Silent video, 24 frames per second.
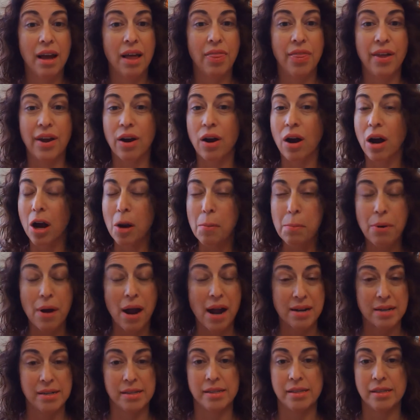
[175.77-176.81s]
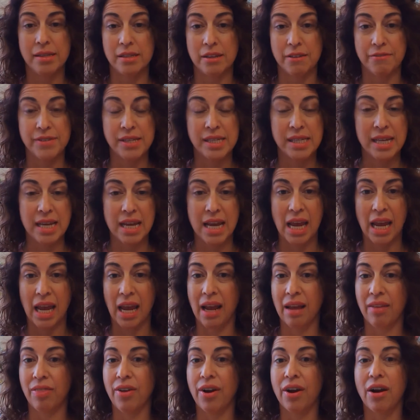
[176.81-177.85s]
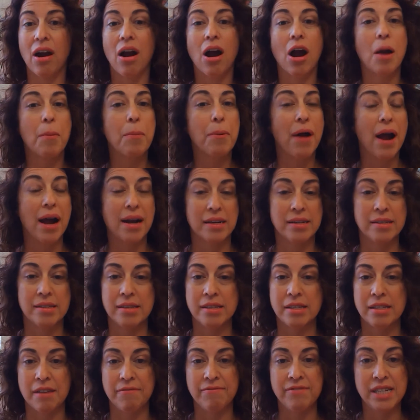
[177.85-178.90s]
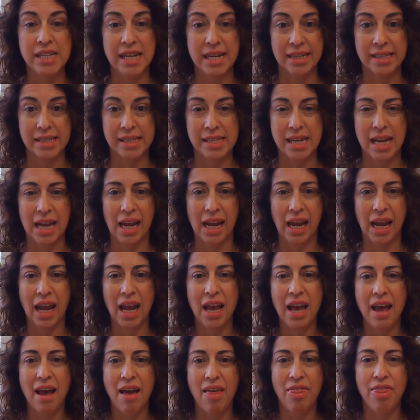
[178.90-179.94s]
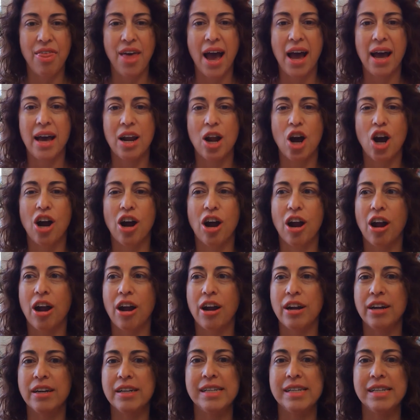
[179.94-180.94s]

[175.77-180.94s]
there are practices of singing, there are practices of dancing that are